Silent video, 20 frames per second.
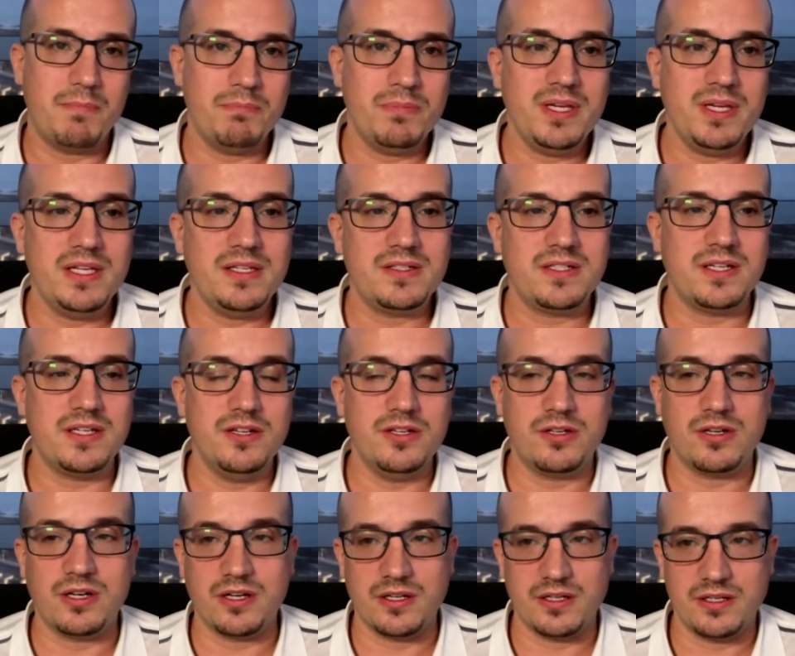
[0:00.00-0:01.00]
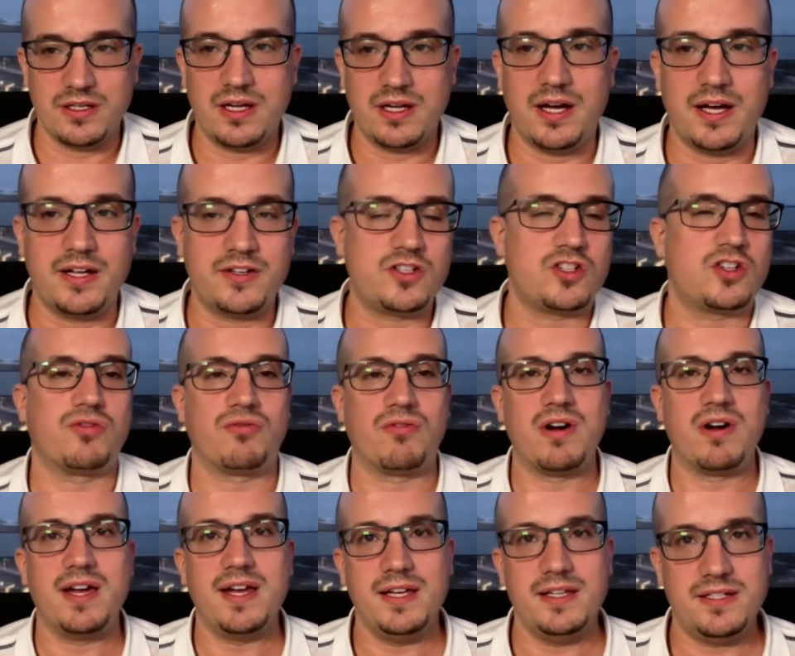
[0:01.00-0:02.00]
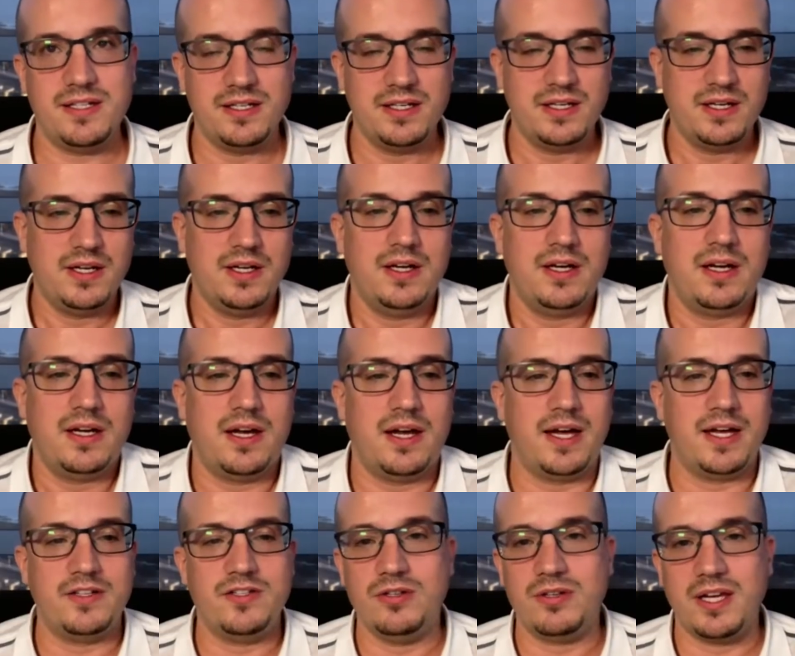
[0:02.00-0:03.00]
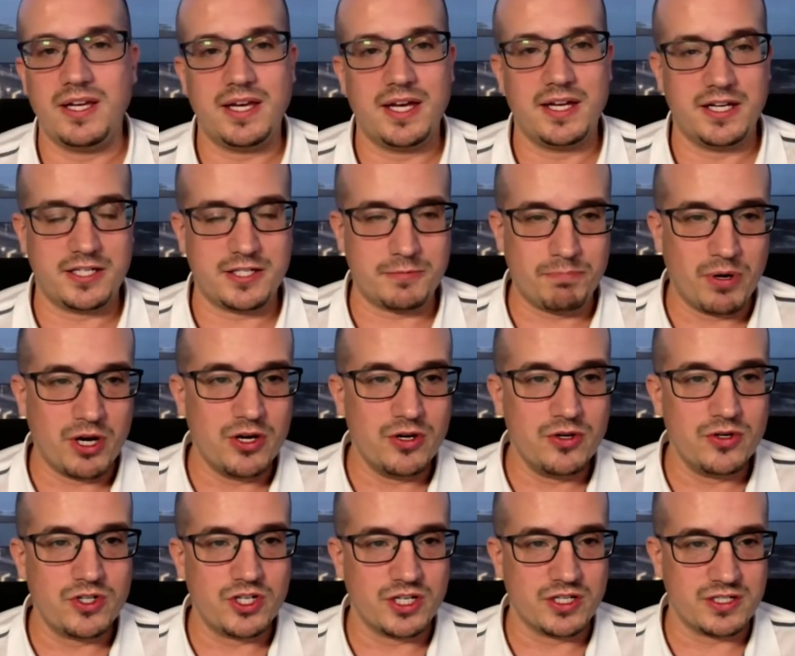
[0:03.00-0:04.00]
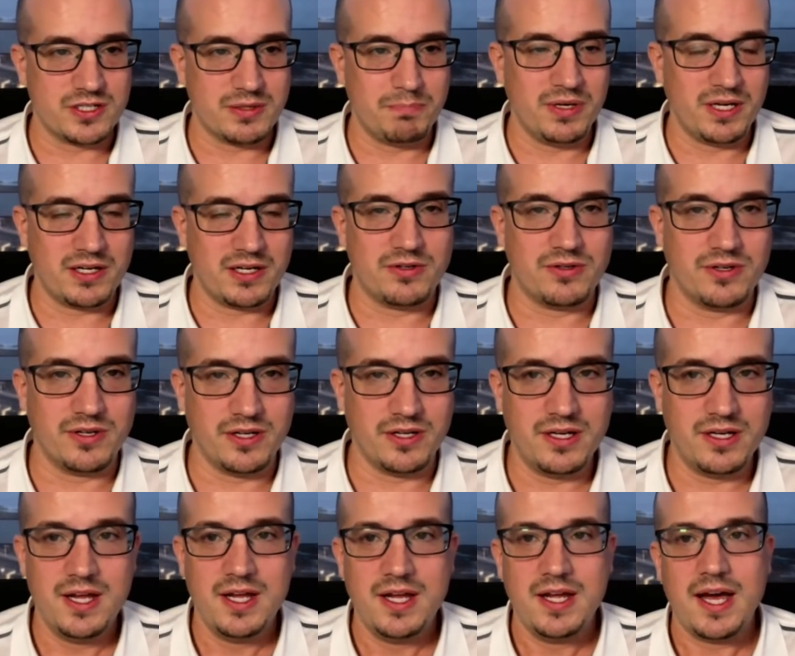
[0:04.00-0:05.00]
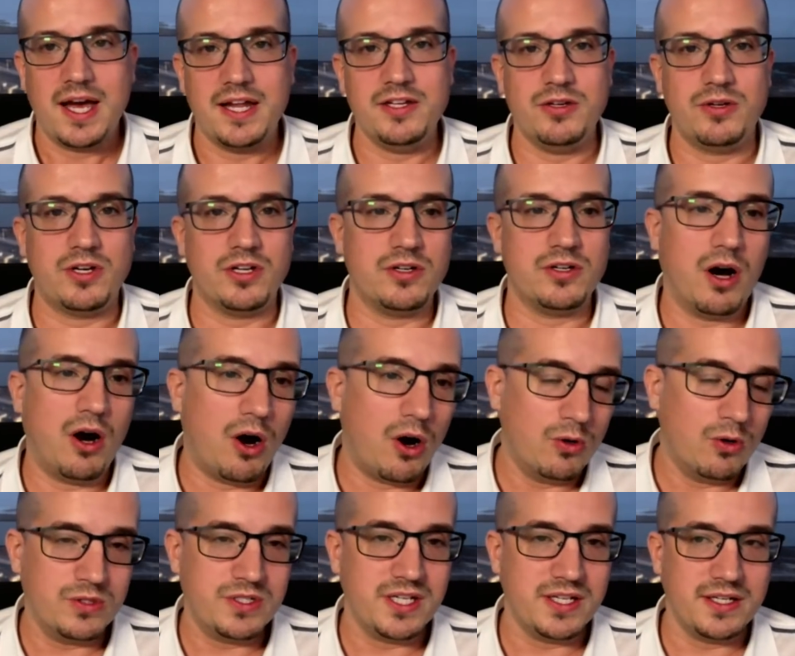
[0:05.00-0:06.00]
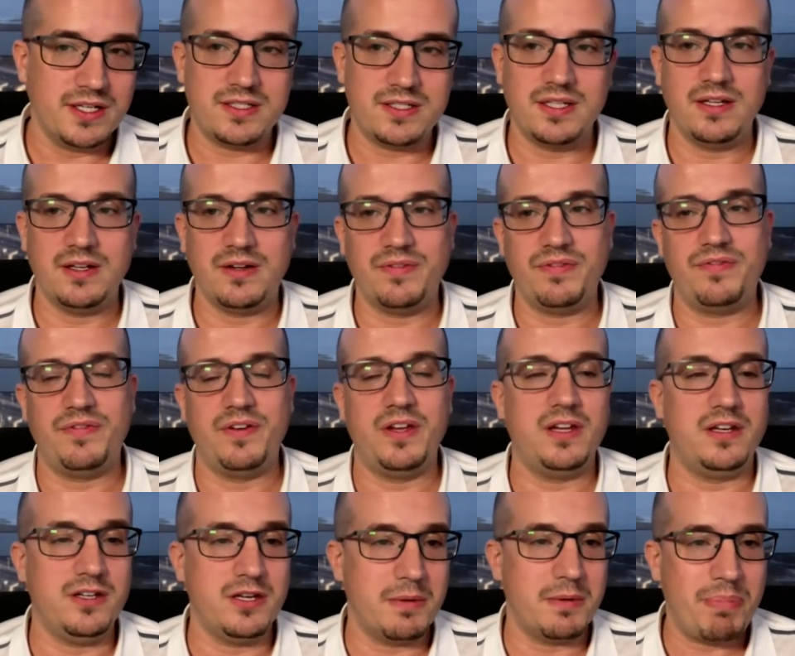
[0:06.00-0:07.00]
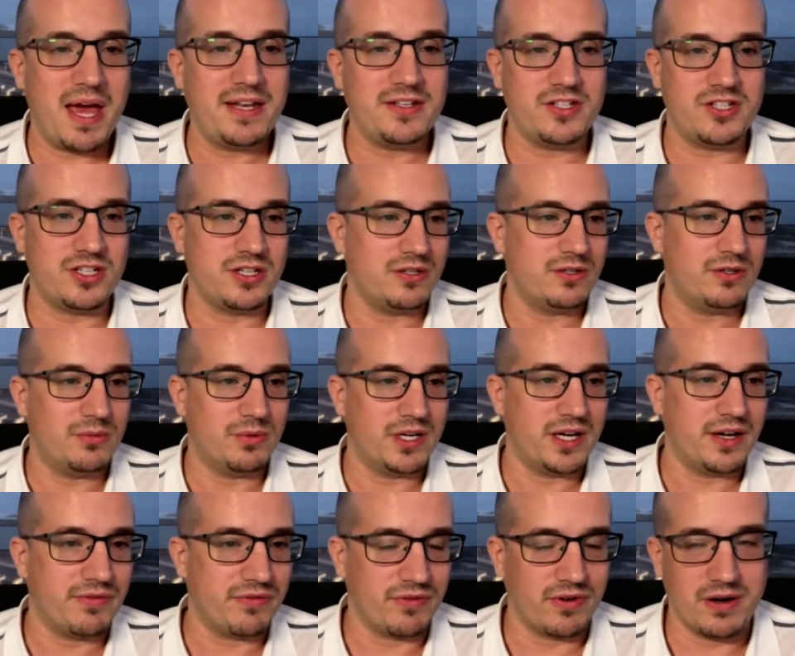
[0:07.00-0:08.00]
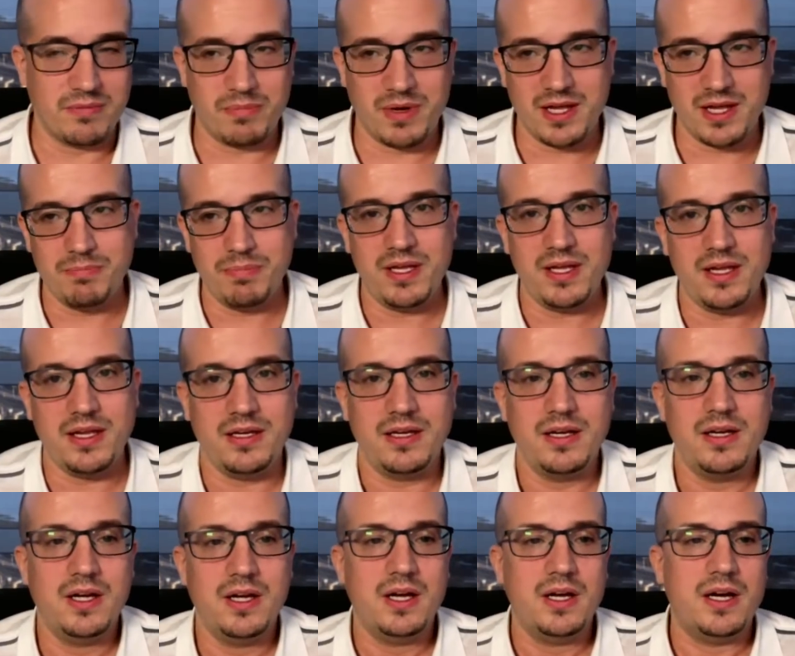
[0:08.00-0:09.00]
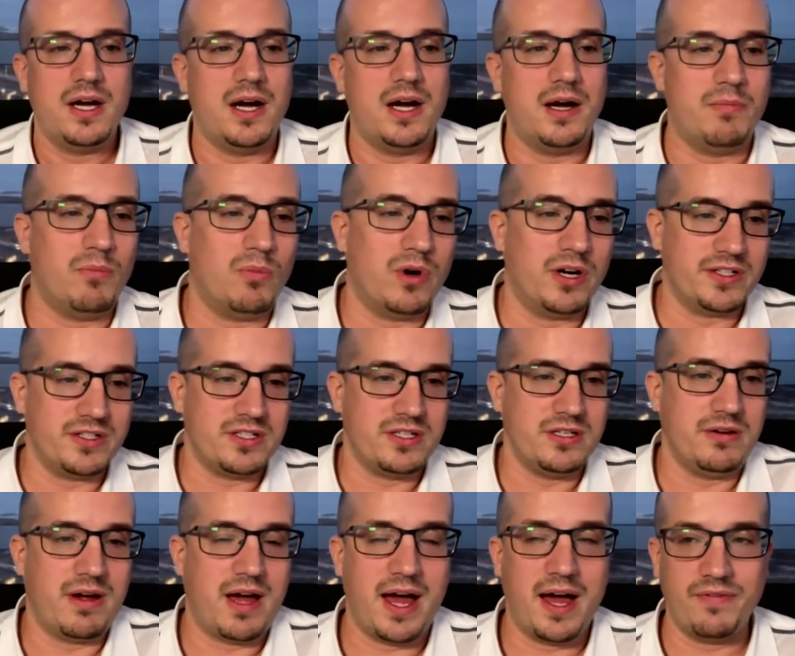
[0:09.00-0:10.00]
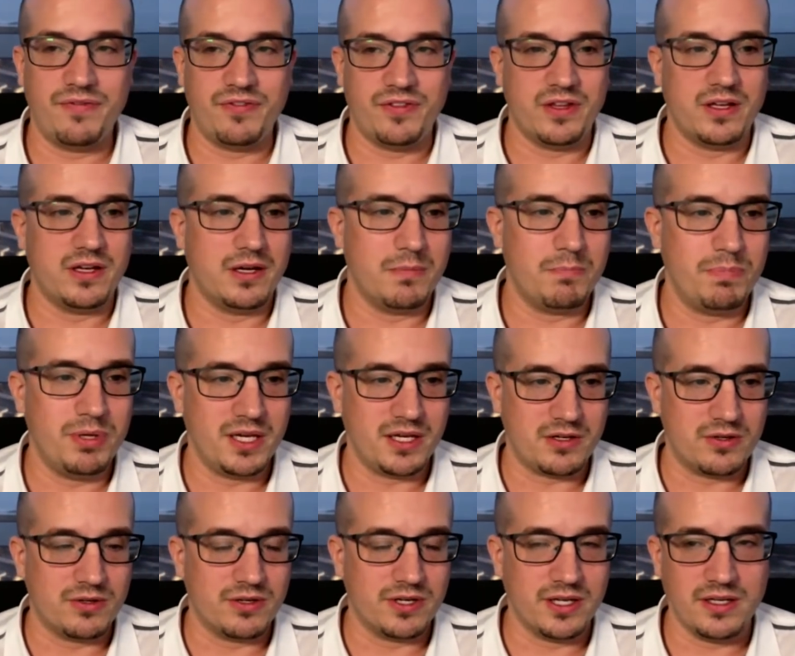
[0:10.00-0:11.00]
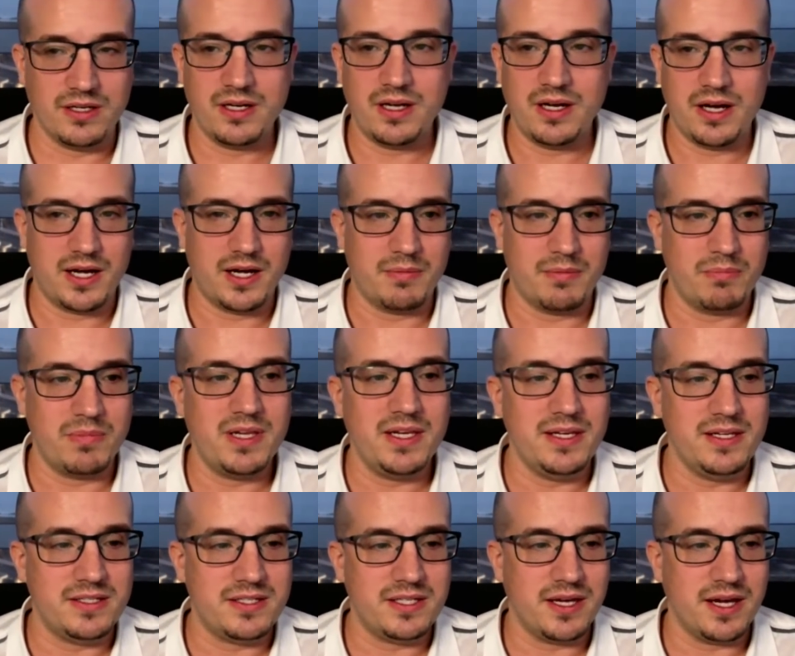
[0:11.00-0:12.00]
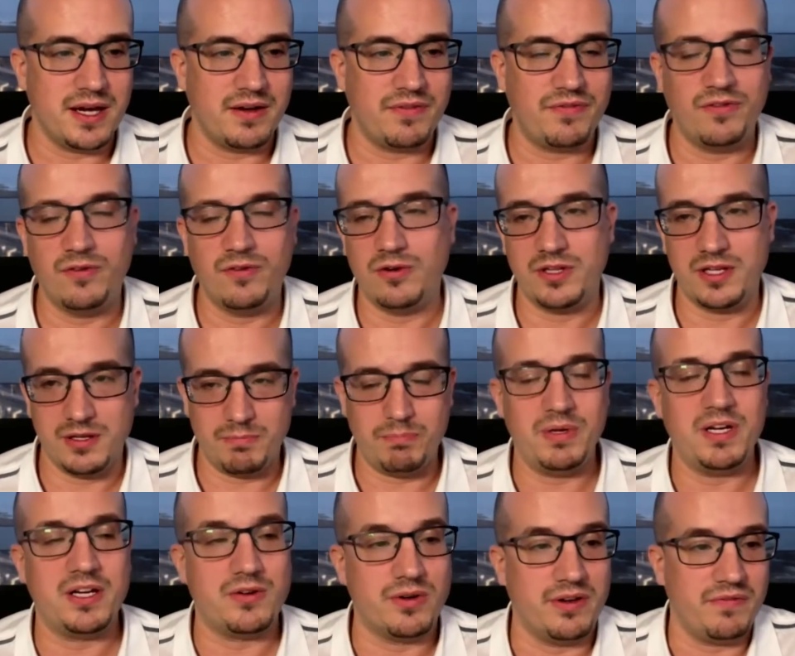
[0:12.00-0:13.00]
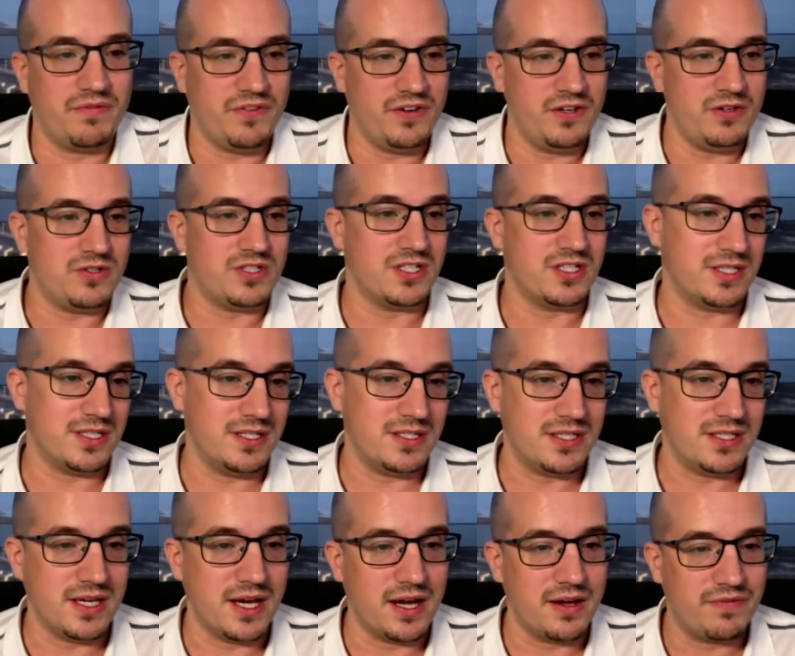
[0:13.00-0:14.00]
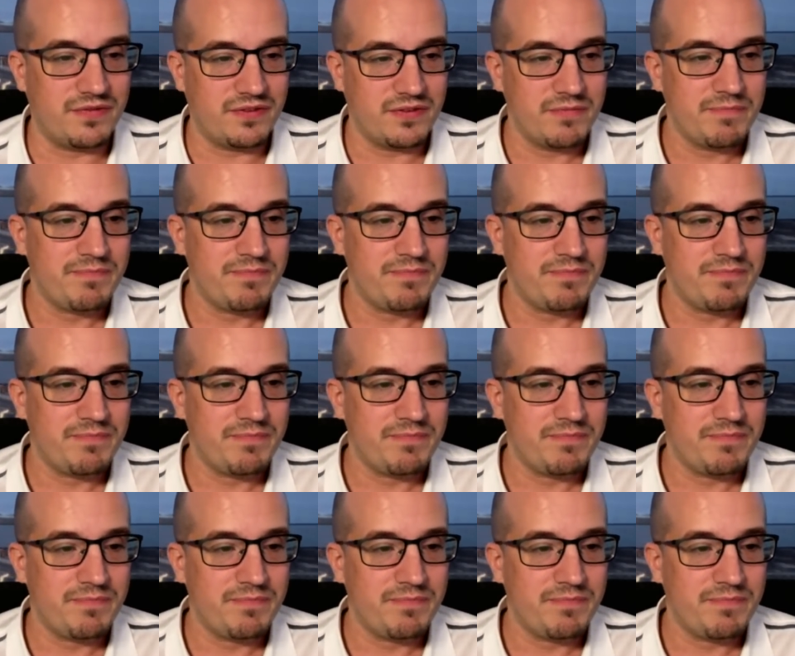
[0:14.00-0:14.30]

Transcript: means that you can trade and you can get exposure to Bitcoin, and you can hold it in your pension or whatever it may be once you have the Bitcoin ETF or the Bitcoin futures ETF.